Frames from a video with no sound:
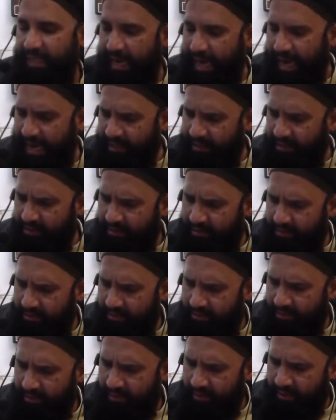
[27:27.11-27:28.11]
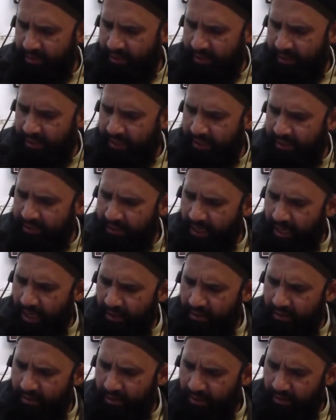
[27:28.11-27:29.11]
And his
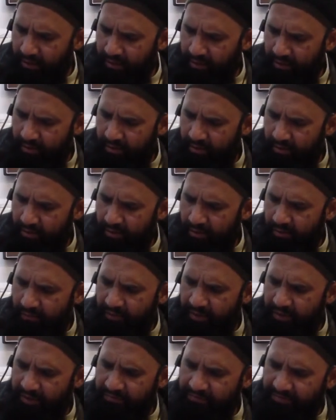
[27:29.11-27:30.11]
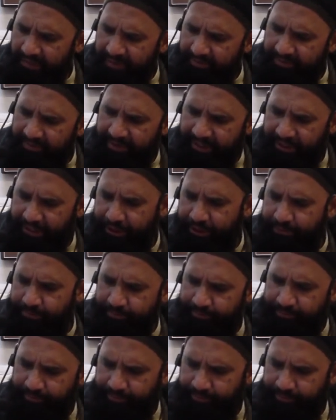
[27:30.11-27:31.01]
uncle was very rich,